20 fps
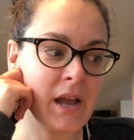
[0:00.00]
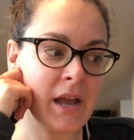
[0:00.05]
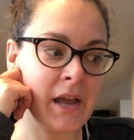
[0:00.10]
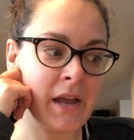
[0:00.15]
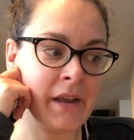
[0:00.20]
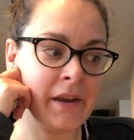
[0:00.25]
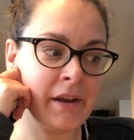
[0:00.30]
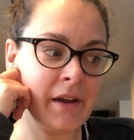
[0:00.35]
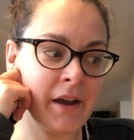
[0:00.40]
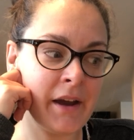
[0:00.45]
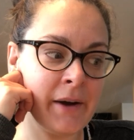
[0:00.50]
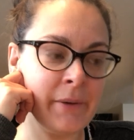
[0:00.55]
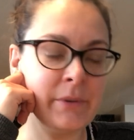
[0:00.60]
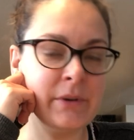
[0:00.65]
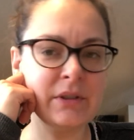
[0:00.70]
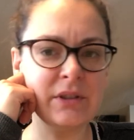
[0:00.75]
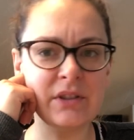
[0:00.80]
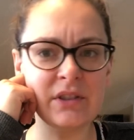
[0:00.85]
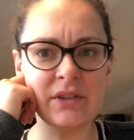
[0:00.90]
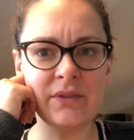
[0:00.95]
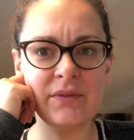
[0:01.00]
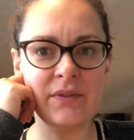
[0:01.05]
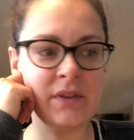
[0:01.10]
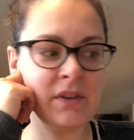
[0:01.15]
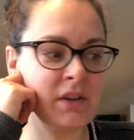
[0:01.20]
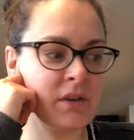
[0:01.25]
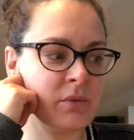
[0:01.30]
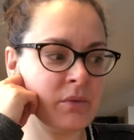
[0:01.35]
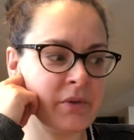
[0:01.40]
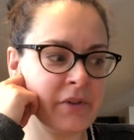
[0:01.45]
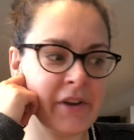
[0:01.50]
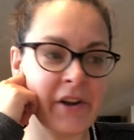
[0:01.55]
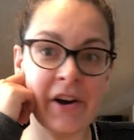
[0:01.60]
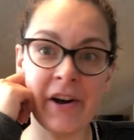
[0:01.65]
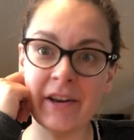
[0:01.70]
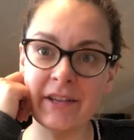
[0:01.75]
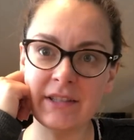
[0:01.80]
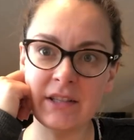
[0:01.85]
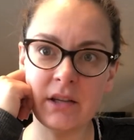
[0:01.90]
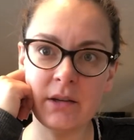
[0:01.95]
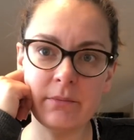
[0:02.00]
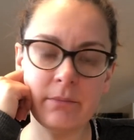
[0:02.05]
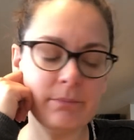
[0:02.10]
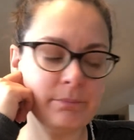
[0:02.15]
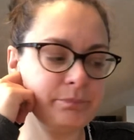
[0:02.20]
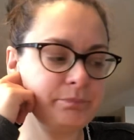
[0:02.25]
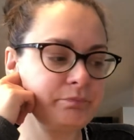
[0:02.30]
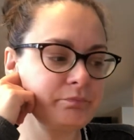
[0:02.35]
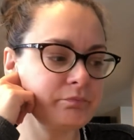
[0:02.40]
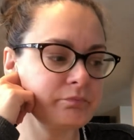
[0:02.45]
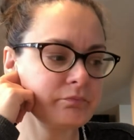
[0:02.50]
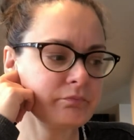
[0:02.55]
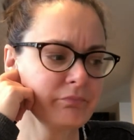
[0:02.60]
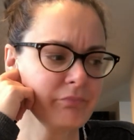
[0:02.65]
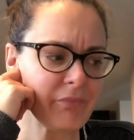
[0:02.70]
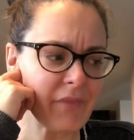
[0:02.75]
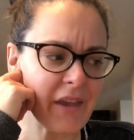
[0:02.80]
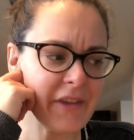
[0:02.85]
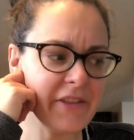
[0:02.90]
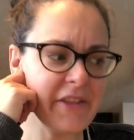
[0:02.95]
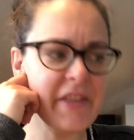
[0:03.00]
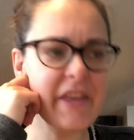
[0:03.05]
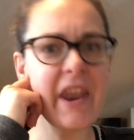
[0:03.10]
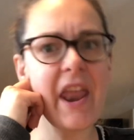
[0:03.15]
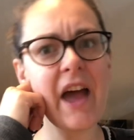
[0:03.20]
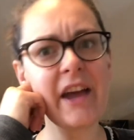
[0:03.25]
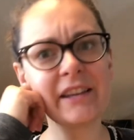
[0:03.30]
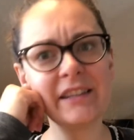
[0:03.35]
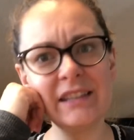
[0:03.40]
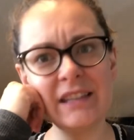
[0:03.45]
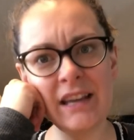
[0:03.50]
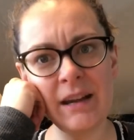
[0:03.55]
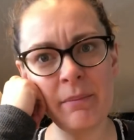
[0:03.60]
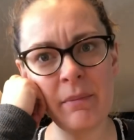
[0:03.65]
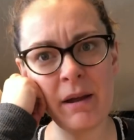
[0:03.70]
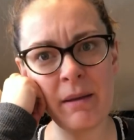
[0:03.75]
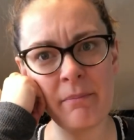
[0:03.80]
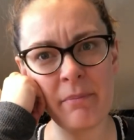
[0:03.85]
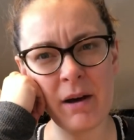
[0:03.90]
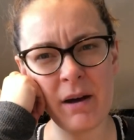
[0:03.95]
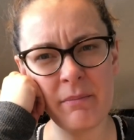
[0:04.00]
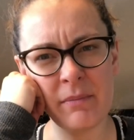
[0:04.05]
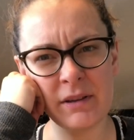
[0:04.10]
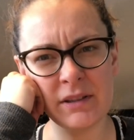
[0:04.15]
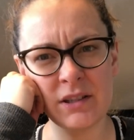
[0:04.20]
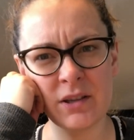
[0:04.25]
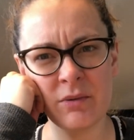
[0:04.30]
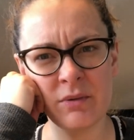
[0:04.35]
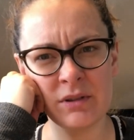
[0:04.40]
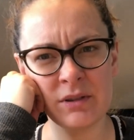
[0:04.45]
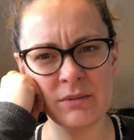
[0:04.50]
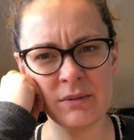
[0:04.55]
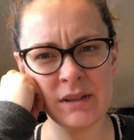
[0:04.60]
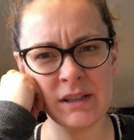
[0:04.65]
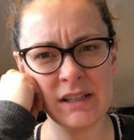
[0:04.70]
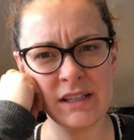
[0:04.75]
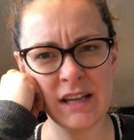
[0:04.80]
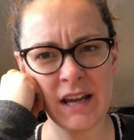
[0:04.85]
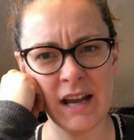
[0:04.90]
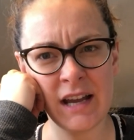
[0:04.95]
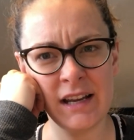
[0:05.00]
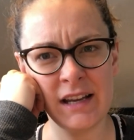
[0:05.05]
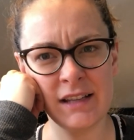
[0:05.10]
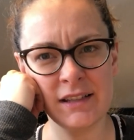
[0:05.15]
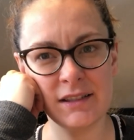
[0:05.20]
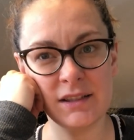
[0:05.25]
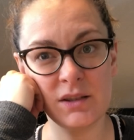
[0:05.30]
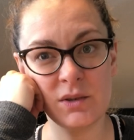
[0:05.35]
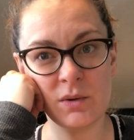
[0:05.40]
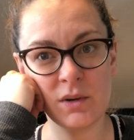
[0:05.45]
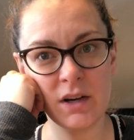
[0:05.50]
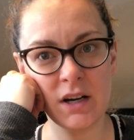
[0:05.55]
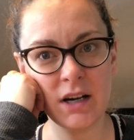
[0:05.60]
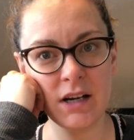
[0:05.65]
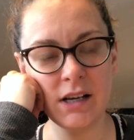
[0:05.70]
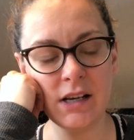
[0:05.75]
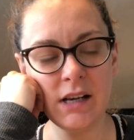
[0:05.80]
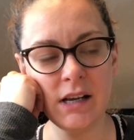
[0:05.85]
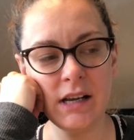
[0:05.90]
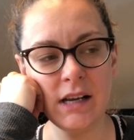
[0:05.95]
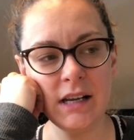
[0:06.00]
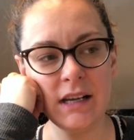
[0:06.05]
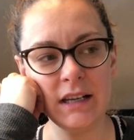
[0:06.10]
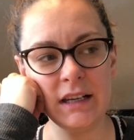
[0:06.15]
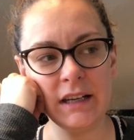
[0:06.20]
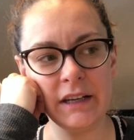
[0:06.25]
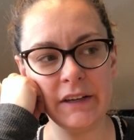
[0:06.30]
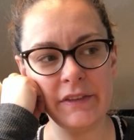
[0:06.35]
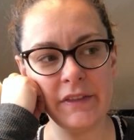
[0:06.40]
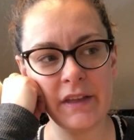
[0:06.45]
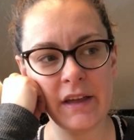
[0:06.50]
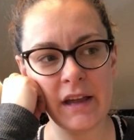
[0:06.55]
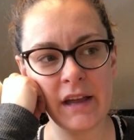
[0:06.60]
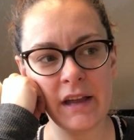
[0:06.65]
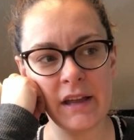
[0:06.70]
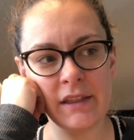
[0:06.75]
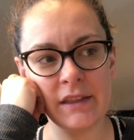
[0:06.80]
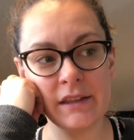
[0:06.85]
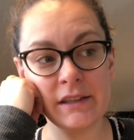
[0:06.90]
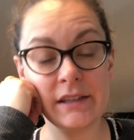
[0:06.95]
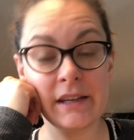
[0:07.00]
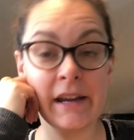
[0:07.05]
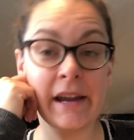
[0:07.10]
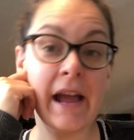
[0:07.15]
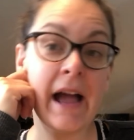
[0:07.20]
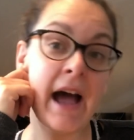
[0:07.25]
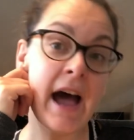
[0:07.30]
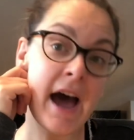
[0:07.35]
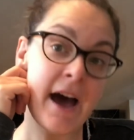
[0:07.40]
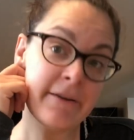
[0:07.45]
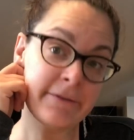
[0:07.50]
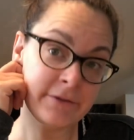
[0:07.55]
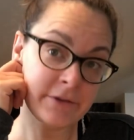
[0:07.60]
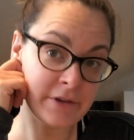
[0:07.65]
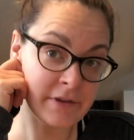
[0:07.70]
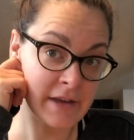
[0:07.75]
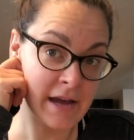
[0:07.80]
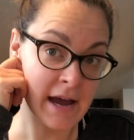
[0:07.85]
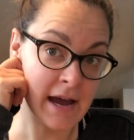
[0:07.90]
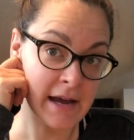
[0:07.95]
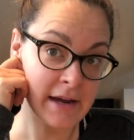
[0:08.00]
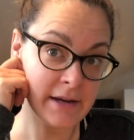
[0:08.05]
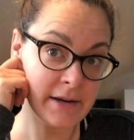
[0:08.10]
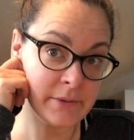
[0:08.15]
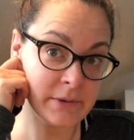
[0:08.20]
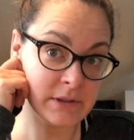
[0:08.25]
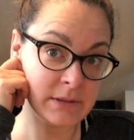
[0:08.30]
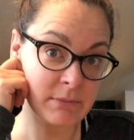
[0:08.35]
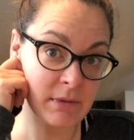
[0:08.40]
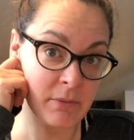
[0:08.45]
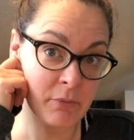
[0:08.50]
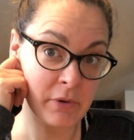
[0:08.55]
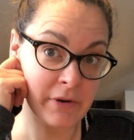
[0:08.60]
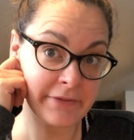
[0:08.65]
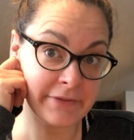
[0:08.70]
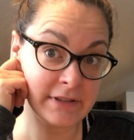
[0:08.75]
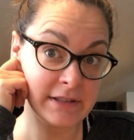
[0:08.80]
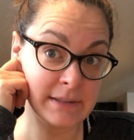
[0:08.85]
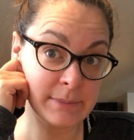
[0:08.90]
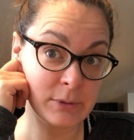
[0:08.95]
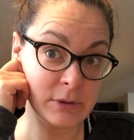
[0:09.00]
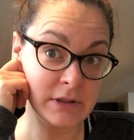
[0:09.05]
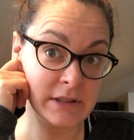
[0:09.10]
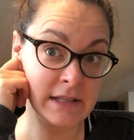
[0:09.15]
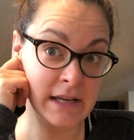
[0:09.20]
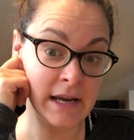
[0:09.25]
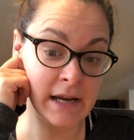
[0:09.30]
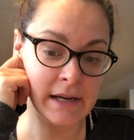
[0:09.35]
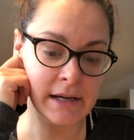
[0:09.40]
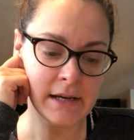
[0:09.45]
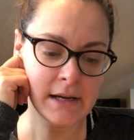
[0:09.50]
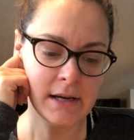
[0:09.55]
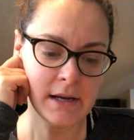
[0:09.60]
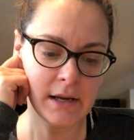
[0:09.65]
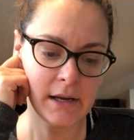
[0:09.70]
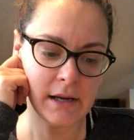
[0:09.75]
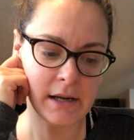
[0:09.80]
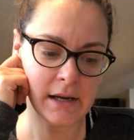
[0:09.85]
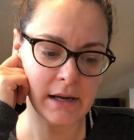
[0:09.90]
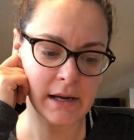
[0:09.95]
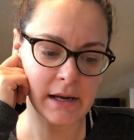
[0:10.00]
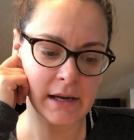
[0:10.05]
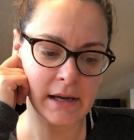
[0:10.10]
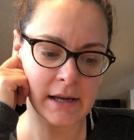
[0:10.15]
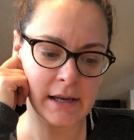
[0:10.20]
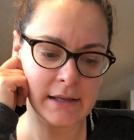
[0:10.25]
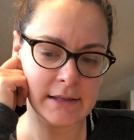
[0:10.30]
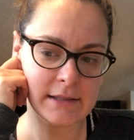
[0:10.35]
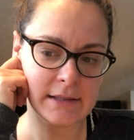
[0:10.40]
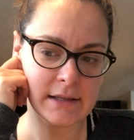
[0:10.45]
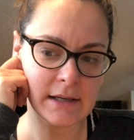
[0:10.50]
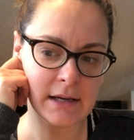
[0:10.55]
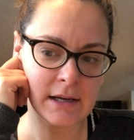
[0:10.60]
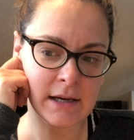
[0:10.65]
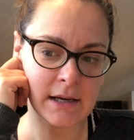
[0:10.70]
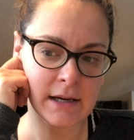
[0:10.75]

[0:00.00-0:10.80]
I was just feeling really awesome. And then the next day, my butt muscle was really tight and sore. And then the day after that, it was my boyfriend's birthday. And